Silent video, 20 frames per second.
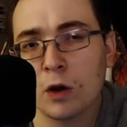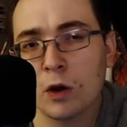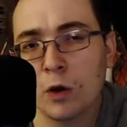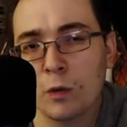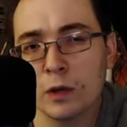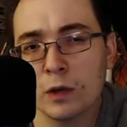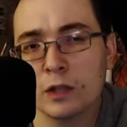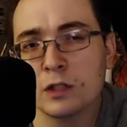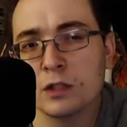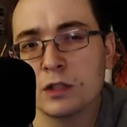
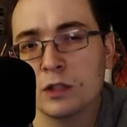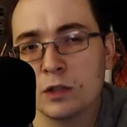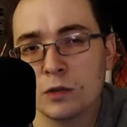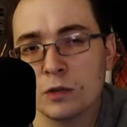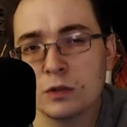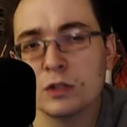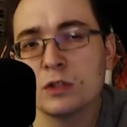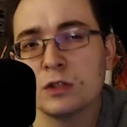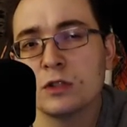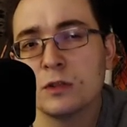always
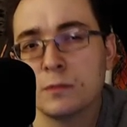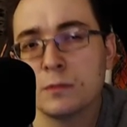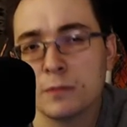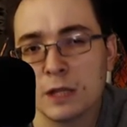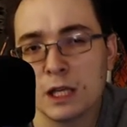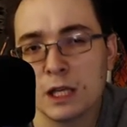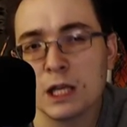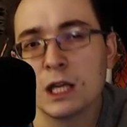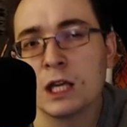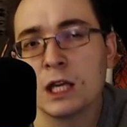used to
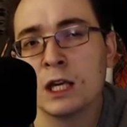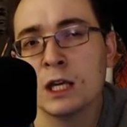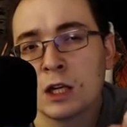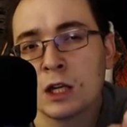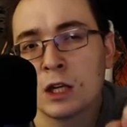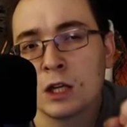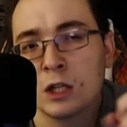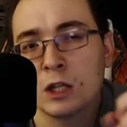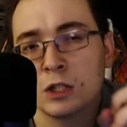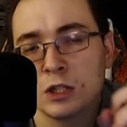be
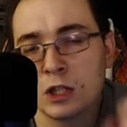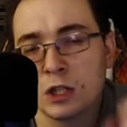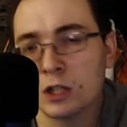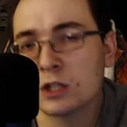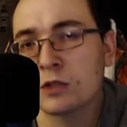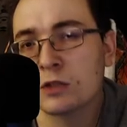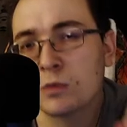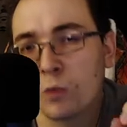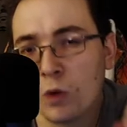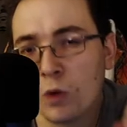
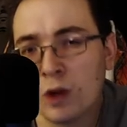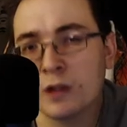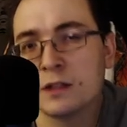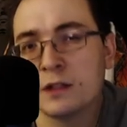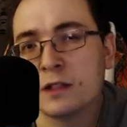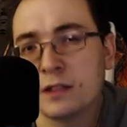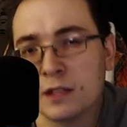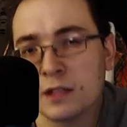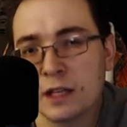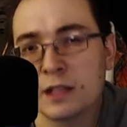just
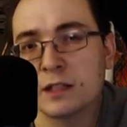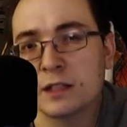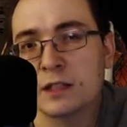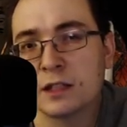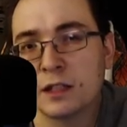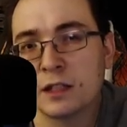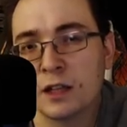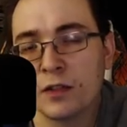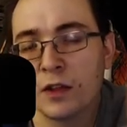one season.